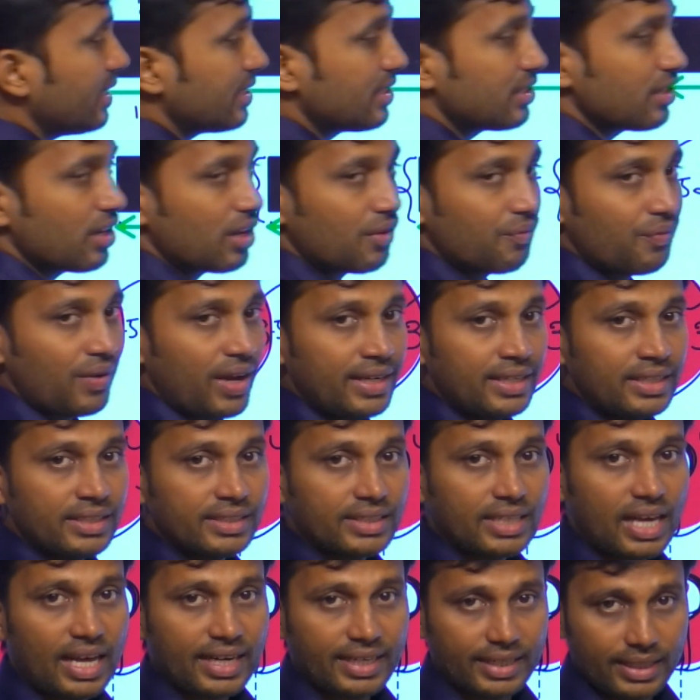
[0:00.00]
is your
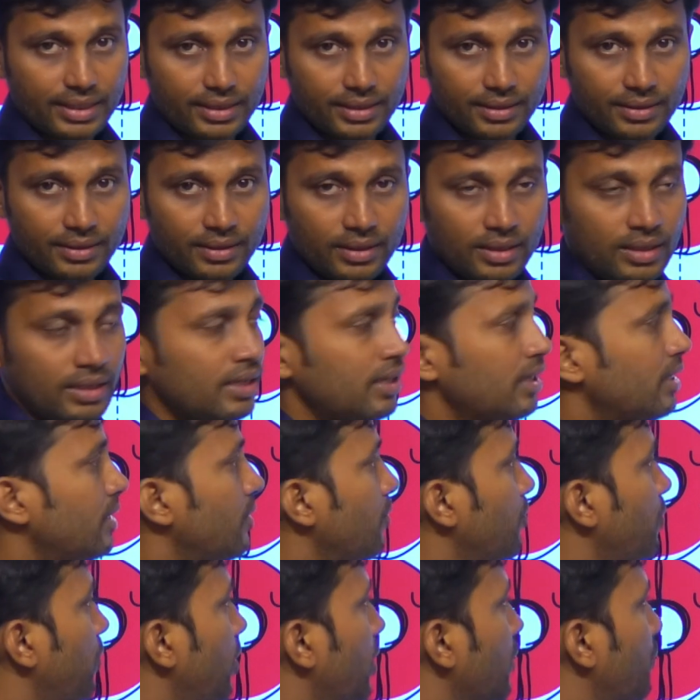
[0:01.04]
final target
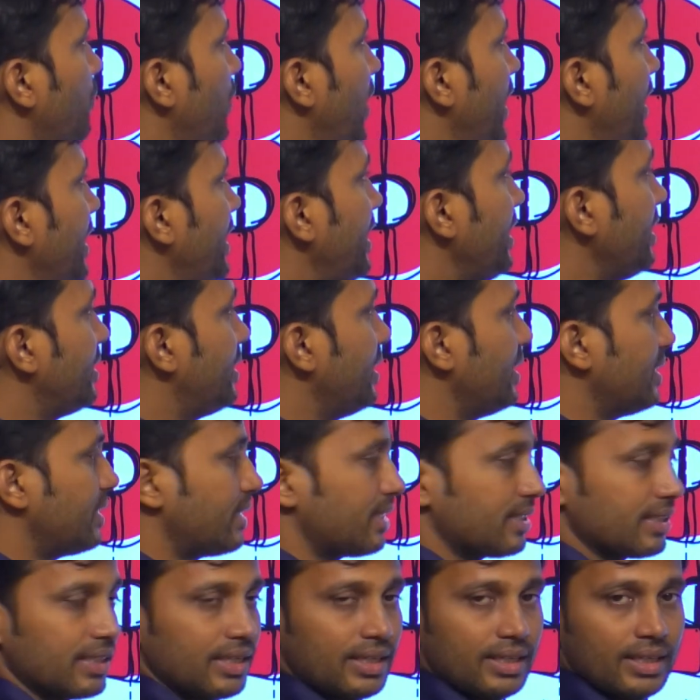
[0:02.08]
for finding
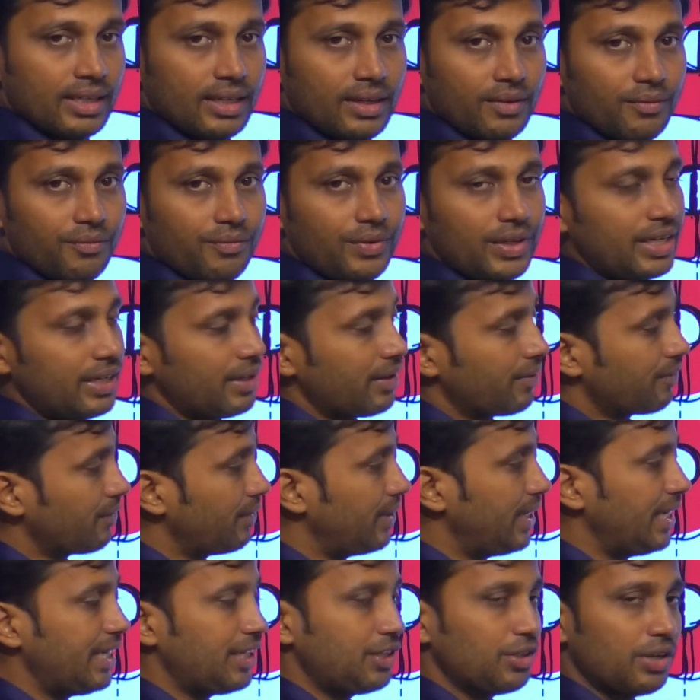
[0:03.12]
this we need,
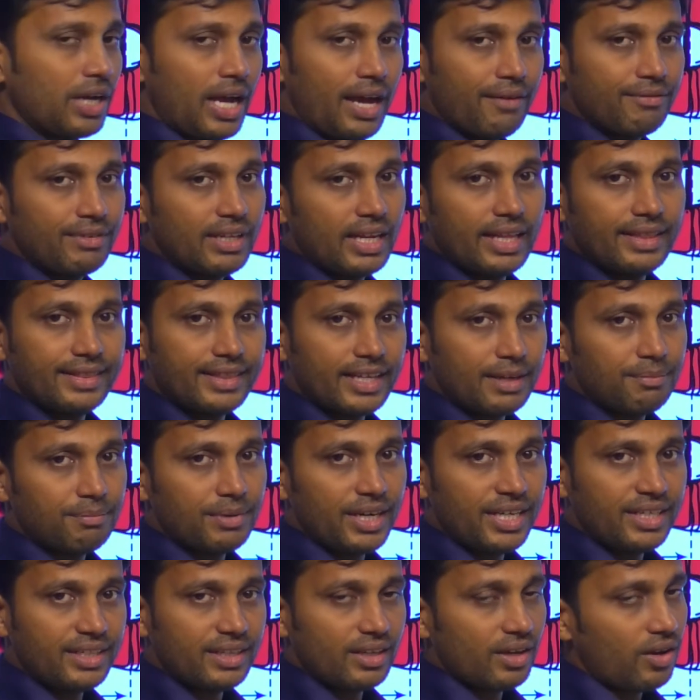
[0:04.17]
we need to have the length and
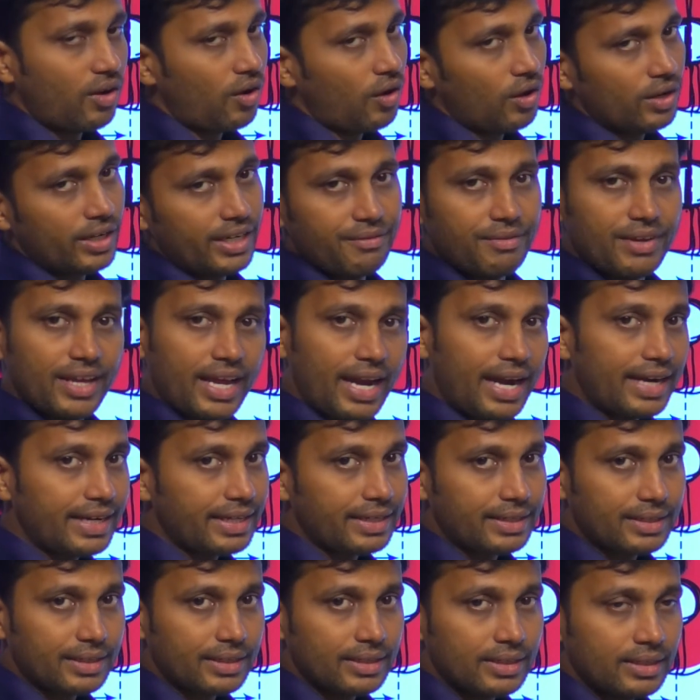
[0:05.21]
breadth, already we
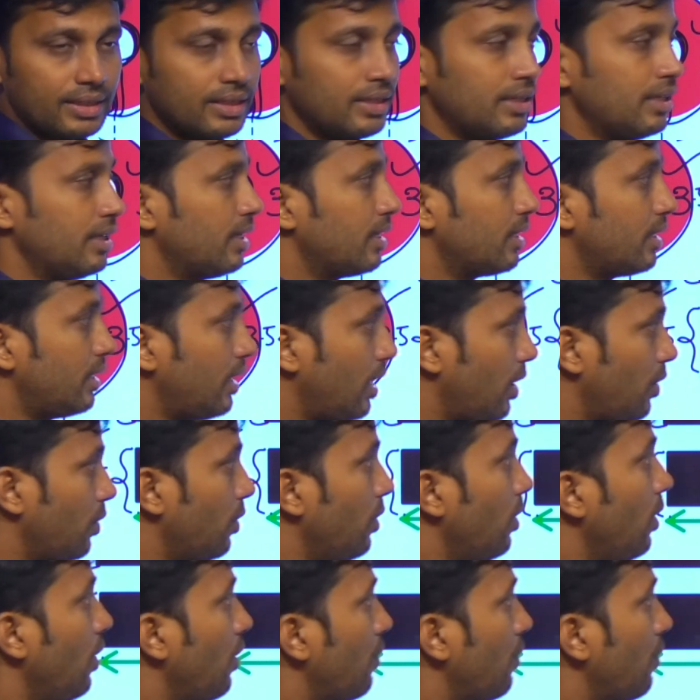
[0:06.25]
had it. Now,